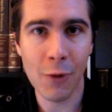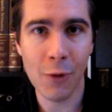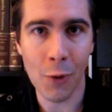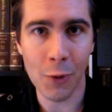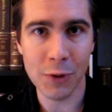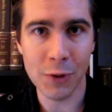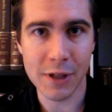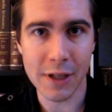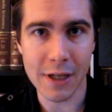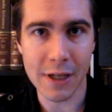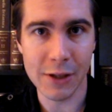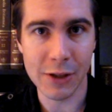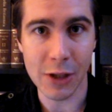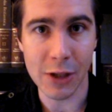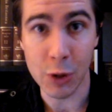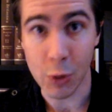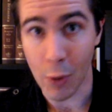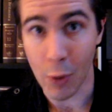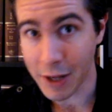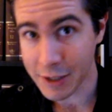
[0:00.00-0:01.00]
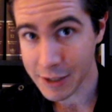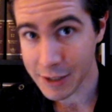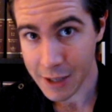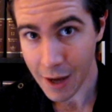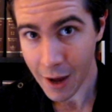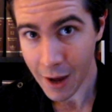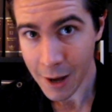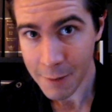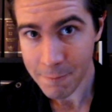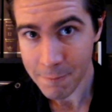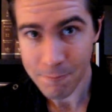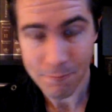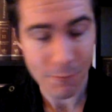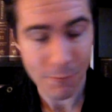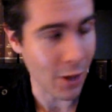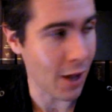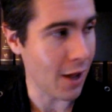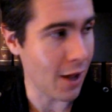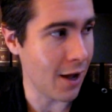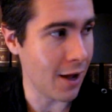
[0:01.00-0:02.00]
course, there's Zaunstar.
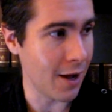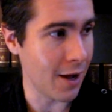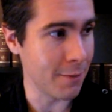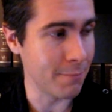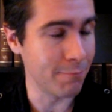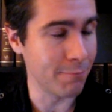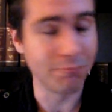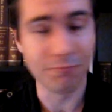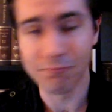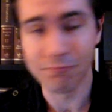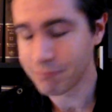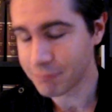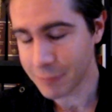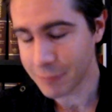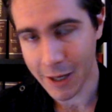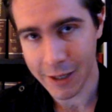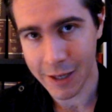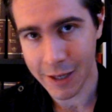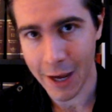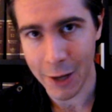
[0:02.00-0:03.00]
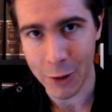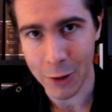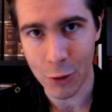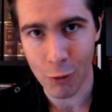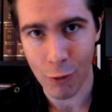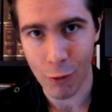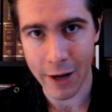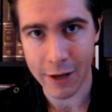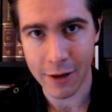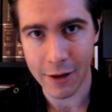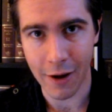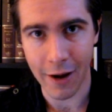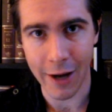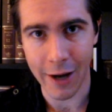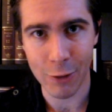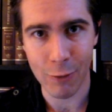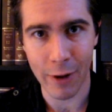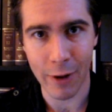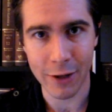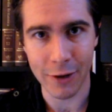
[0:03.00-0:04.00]
Um, again, great
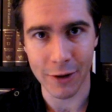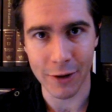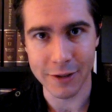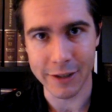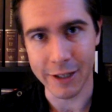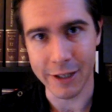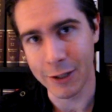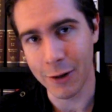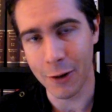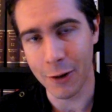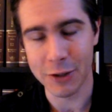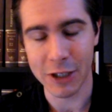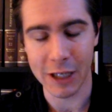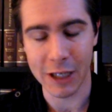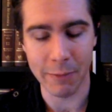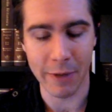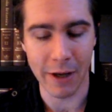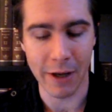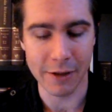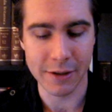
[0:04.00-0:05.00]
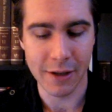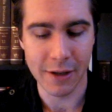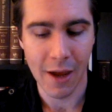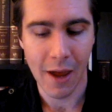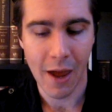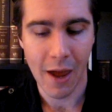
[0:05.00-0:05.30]
guy, great content, go check him out.